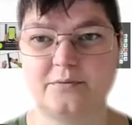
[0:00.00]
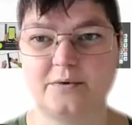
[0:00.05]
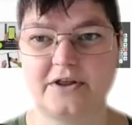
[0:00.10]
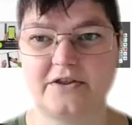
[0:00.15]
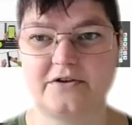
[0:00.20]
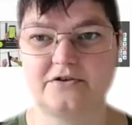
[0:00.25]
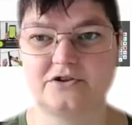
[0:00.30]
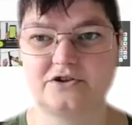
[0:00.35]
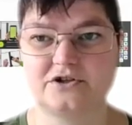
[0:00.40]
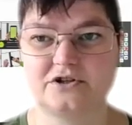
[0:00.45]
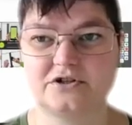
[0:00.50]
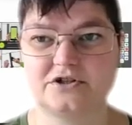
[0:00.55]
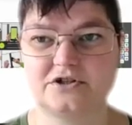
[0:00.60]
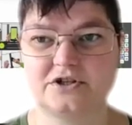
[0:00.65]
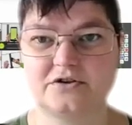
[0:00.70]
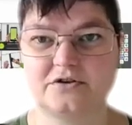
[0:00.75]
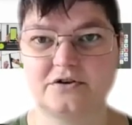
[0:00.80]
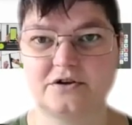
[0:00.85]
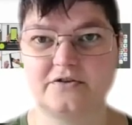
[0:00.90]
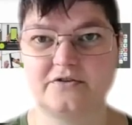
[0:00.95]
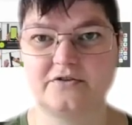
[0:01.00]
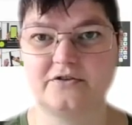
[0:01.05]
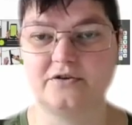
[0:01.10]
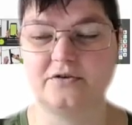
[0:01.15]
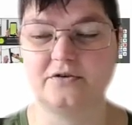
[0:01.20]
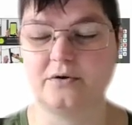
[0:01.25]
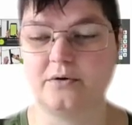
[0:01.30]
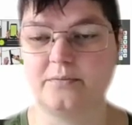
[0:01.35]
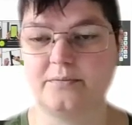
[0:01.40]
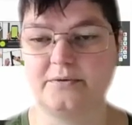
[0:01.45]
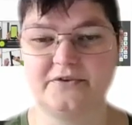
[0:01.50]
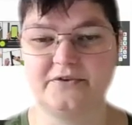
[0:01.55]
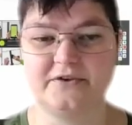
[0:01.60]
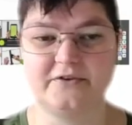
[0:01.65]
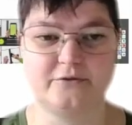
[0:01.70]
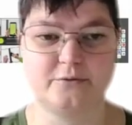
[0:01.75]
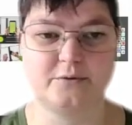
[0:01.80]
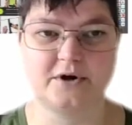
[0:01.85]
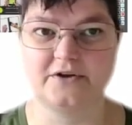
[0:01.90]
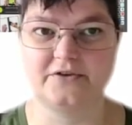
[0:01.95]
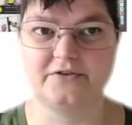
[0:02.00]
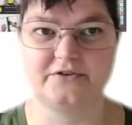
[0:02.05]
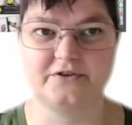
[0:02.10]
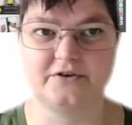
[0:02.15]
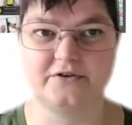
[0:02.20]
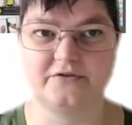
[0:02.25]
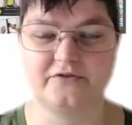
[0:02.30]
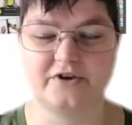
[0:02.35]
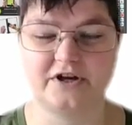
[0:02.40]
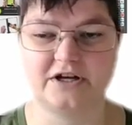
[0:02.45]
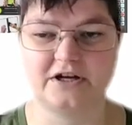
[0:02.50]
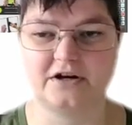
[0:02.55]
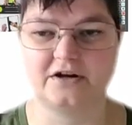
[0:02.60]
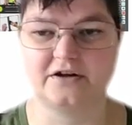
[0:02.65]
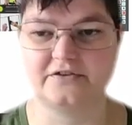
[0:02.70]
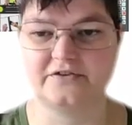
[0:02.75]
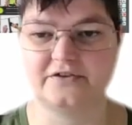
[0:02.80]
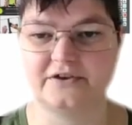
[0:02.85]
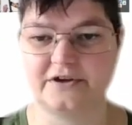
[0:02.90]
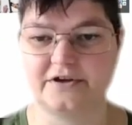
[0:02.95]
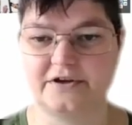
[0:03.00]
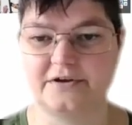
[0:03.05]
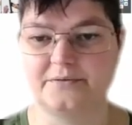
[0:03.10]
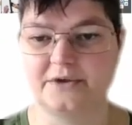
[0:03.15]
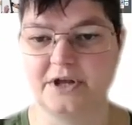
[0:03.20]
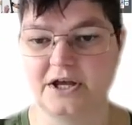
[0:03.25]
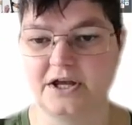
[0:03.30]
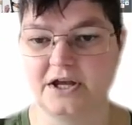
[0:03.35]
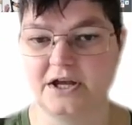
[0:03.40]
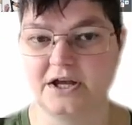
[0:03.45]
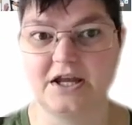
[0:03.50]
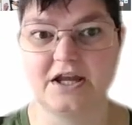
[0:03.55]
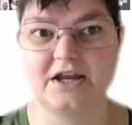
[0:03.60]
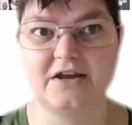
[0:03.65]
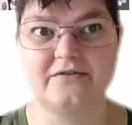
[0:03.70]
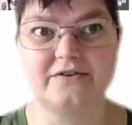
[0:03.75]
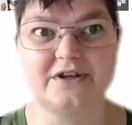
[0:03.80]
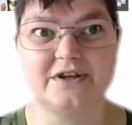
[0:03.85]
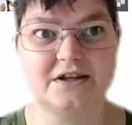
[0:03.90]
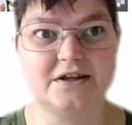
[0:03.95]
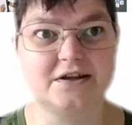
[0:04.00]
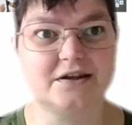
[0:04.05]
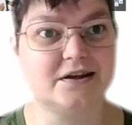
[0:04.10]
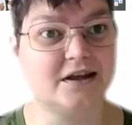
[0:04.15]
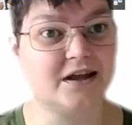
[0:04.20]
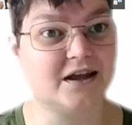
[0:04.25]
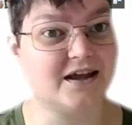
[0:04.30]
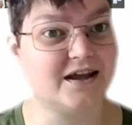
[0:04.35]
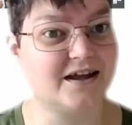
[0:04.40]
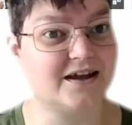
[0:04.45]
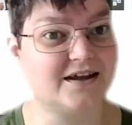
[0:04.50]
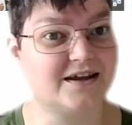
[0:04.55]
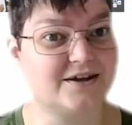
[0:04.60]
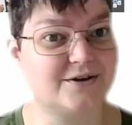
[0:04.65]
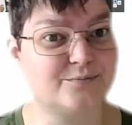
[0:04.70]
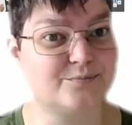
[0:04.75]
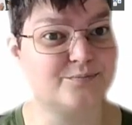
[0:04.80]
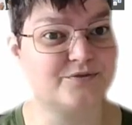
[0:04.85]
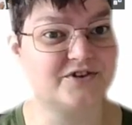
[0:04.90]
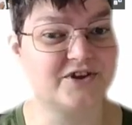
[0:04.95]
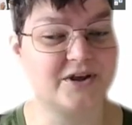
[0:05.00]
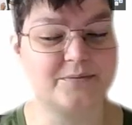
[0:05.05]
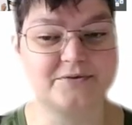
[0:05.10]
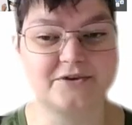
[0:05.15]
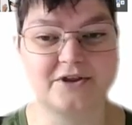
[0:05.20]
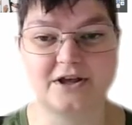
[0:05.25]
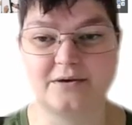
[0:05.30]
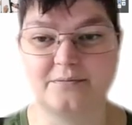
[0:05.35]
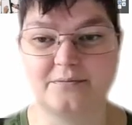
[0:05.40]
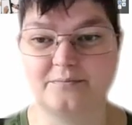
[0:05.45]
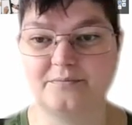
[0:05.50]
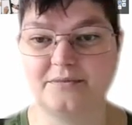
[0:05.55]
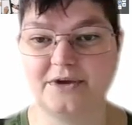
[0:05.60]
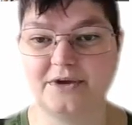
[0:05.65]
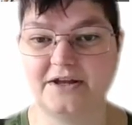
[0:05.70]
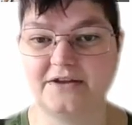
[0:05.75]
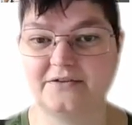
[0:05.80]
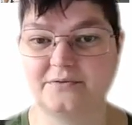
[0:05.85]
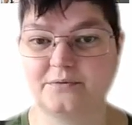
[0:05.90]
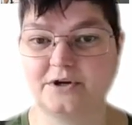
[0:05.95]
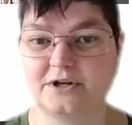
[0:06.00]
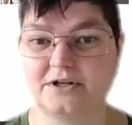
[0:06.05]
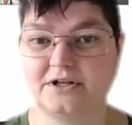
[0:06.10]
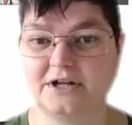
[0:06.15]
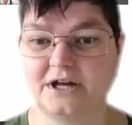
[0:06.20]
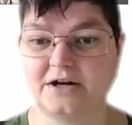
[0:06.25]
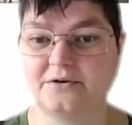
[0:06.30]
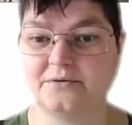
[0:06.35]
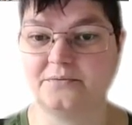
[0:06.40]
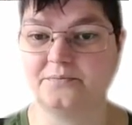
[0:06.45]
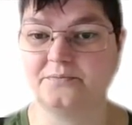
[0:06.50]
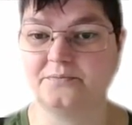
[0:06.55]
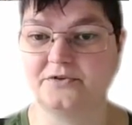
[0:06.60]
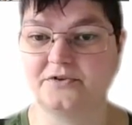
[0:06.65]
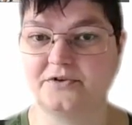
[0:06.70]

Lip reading: I don't know why they're charging 32. Almost everywhere else you can find it on sale. Even Sam's Club has one now.